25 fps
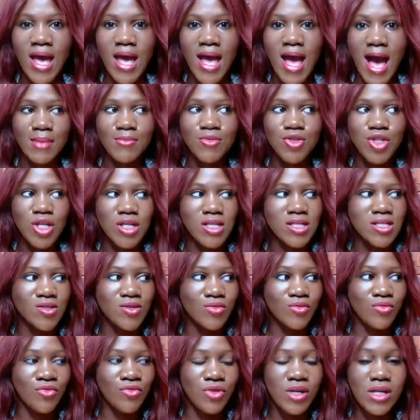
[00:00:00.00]
and I'm
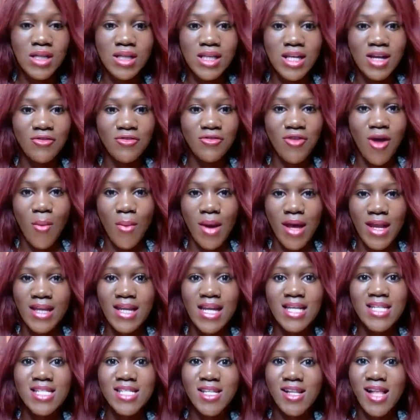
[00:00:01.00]
just reeling from it, and I
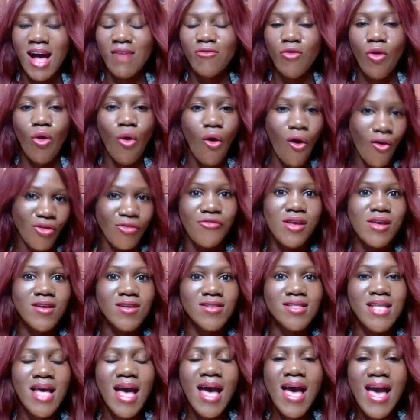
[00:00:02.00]
still have all the
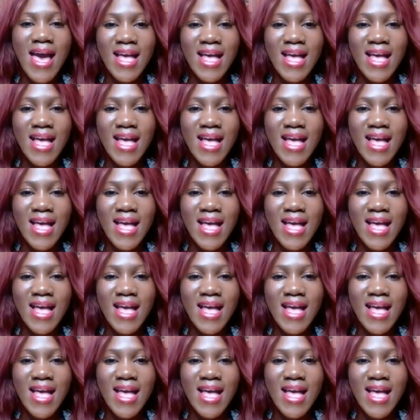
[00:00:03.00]
feels.